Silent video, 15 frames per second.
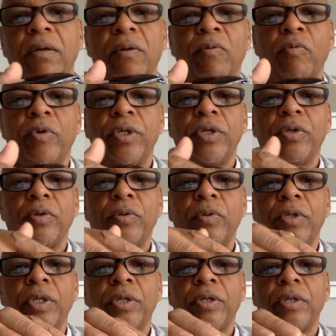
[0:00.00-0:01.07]
window
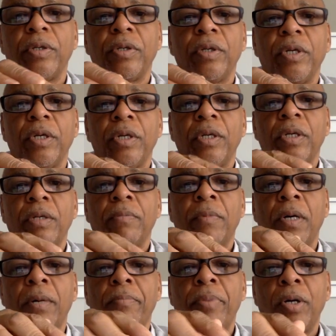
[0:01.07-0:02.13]
here,
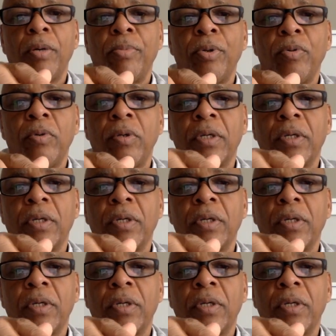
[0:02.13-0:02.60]
a bubble